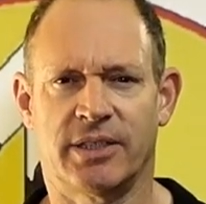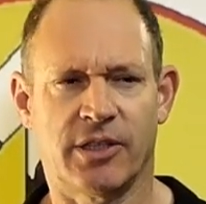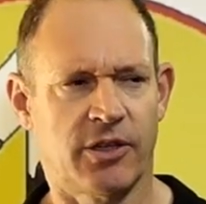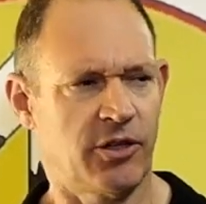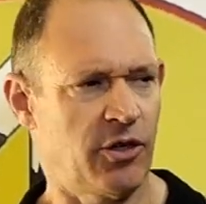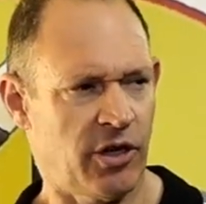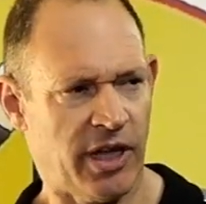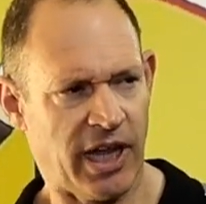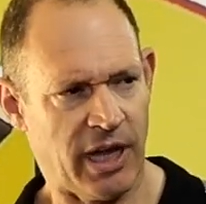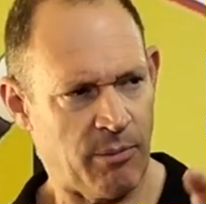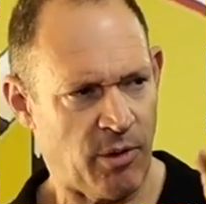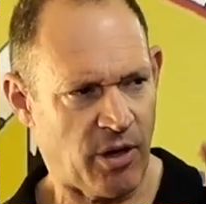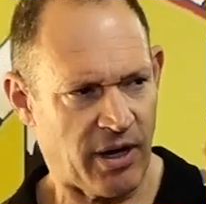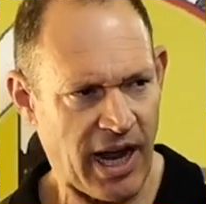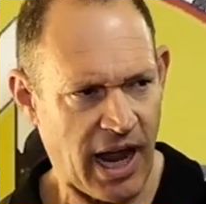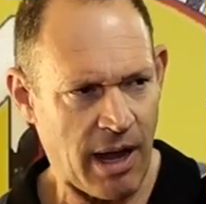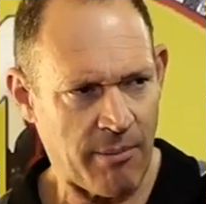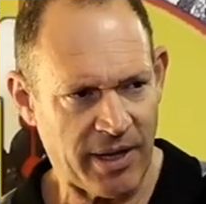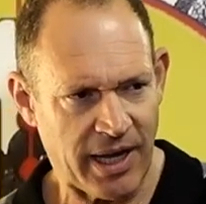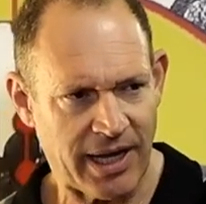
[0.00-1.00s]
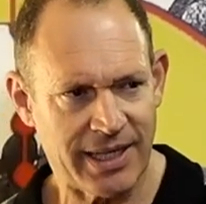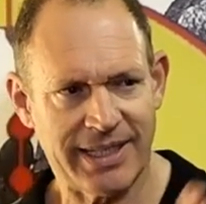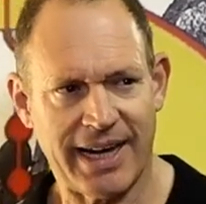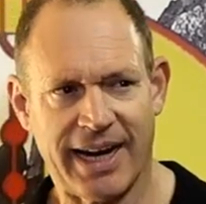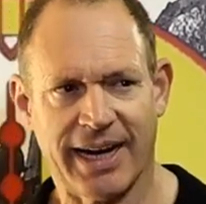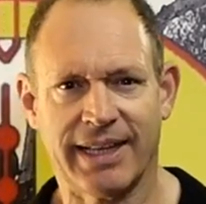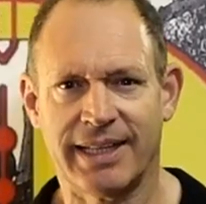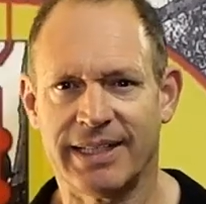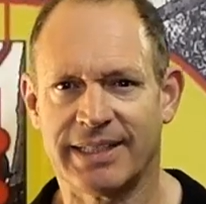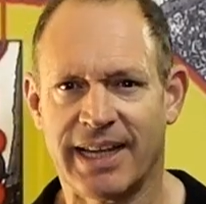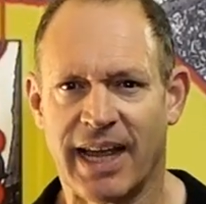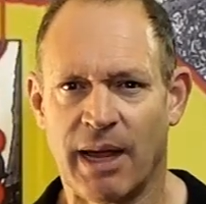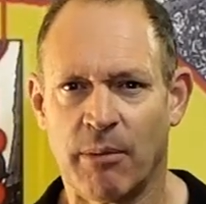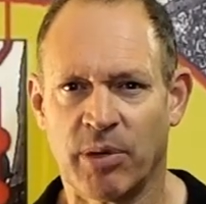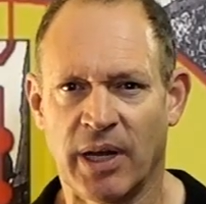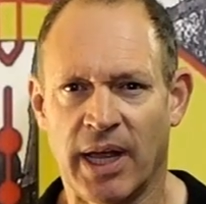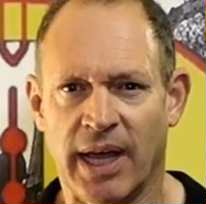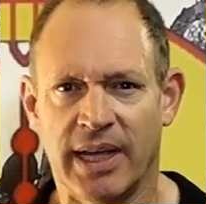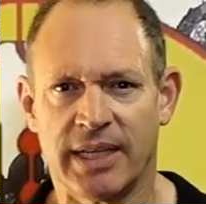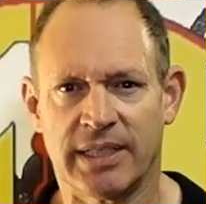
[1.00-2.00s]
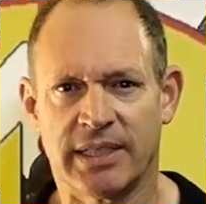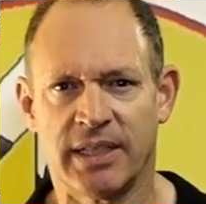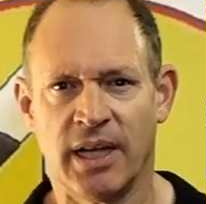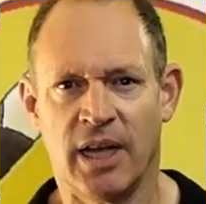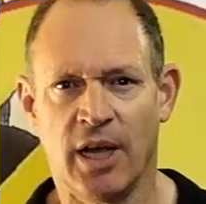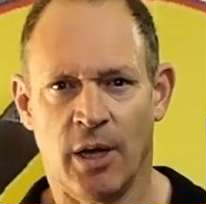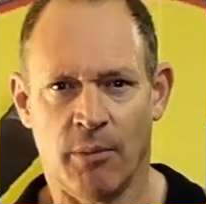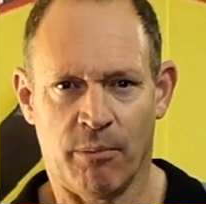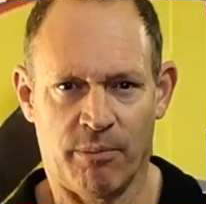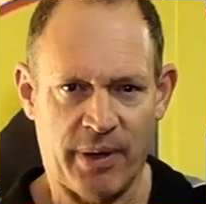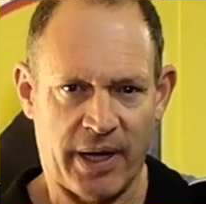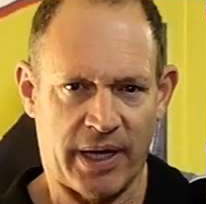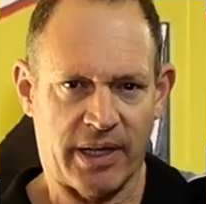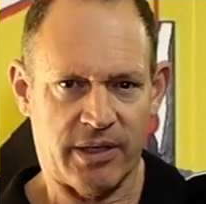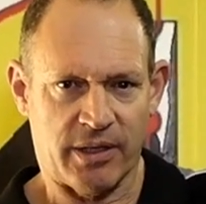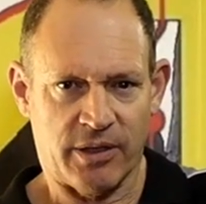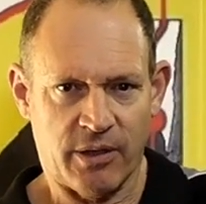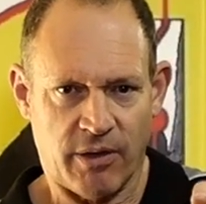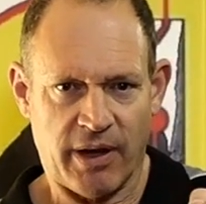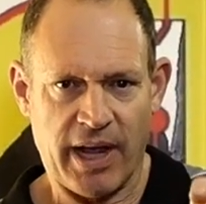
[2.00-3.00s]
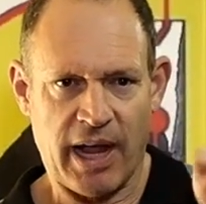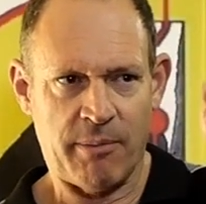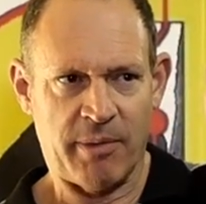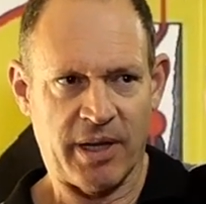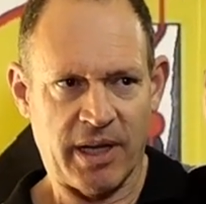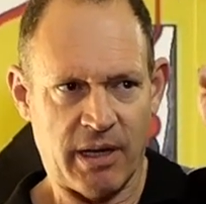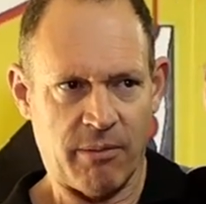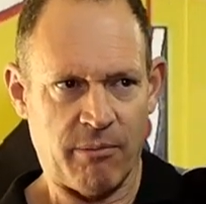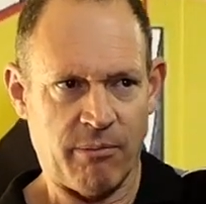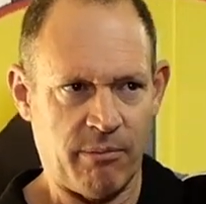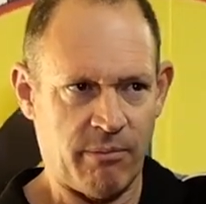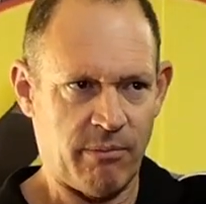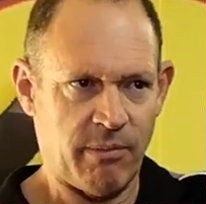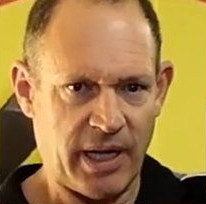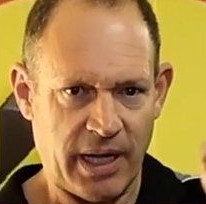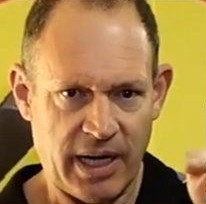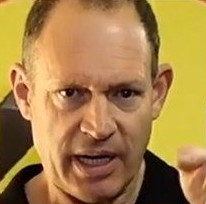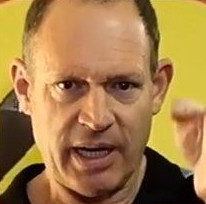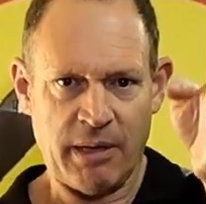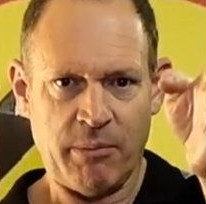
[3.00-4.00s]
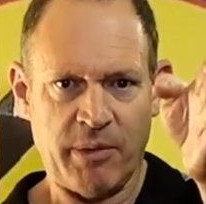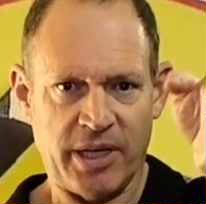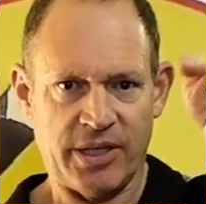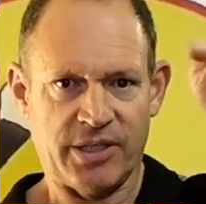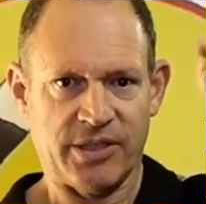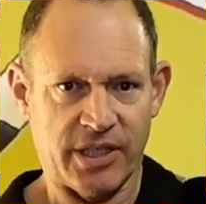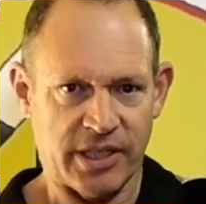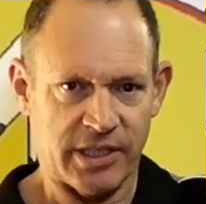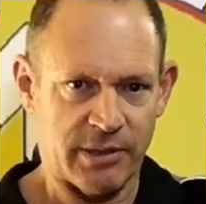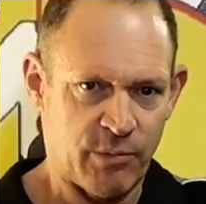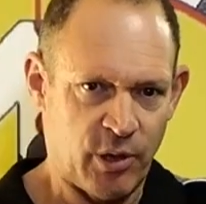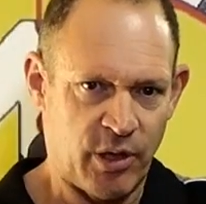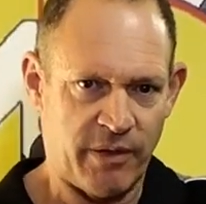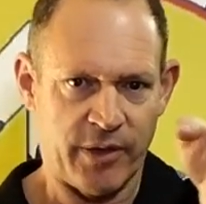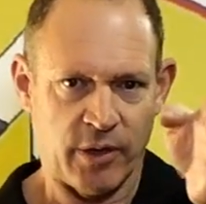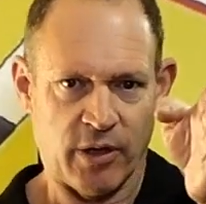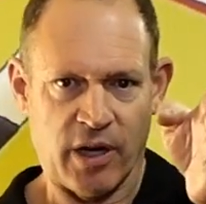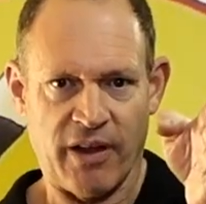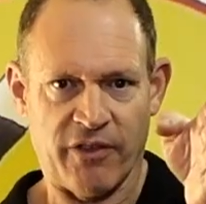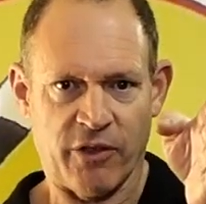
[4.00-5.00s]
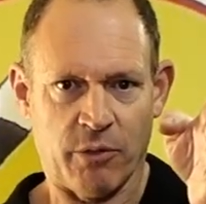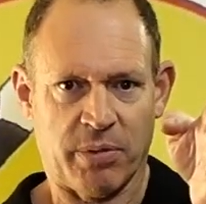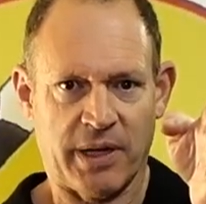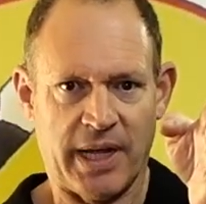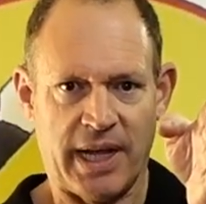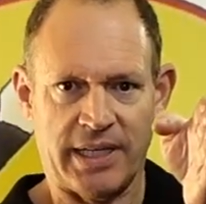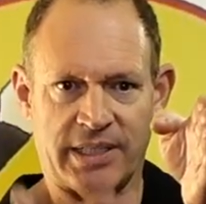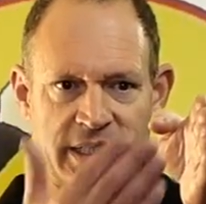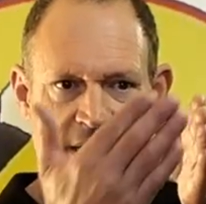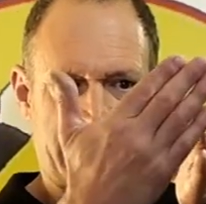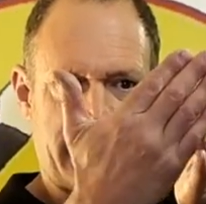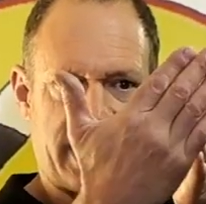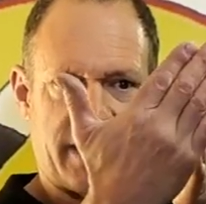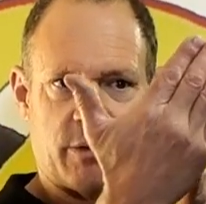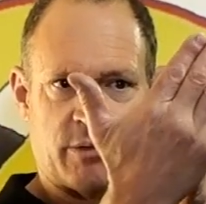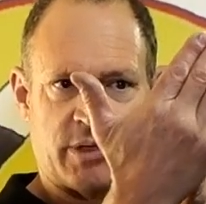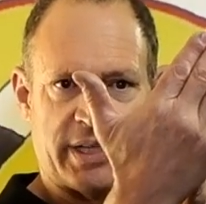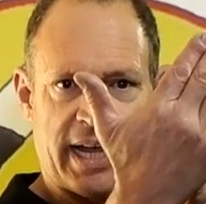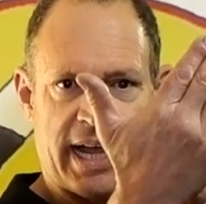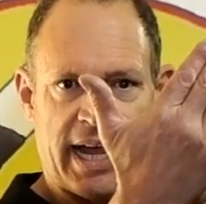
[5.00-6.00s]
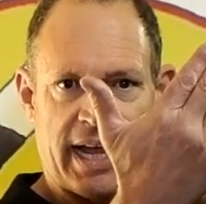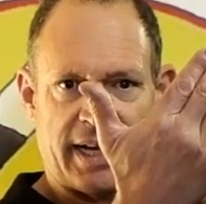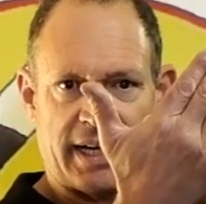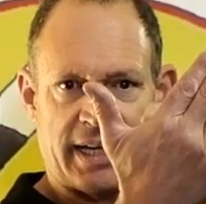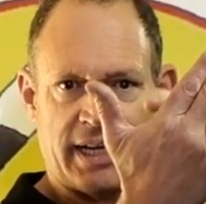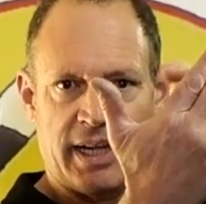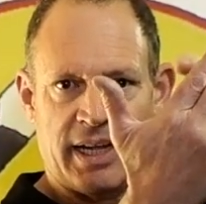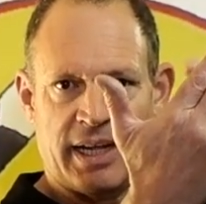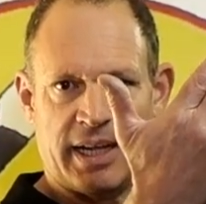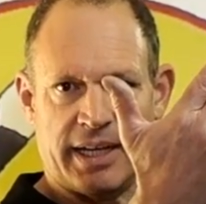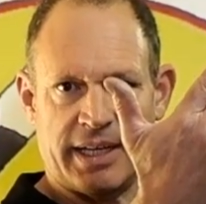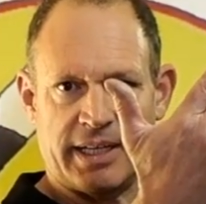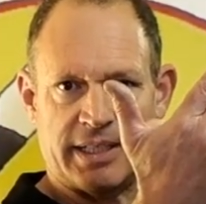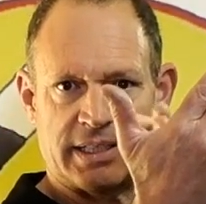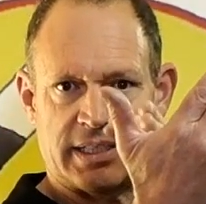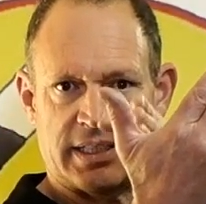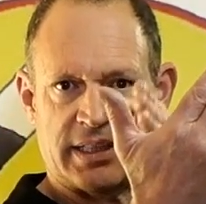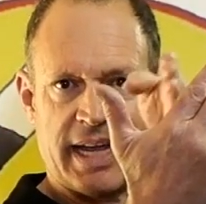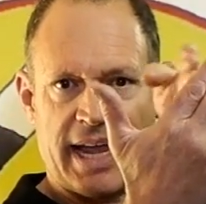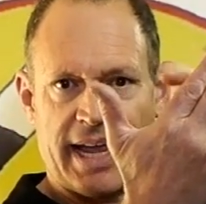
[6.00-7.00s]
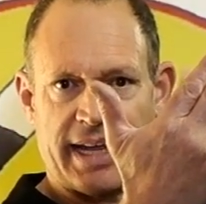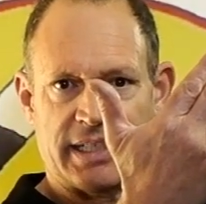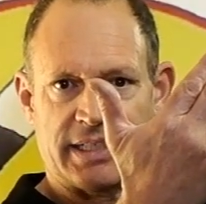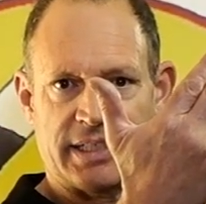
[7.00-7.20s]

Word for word: So you keep on aiming exactly the same place, but you're aiming at, a, at an image that's moving all over the place, and yet your target is staying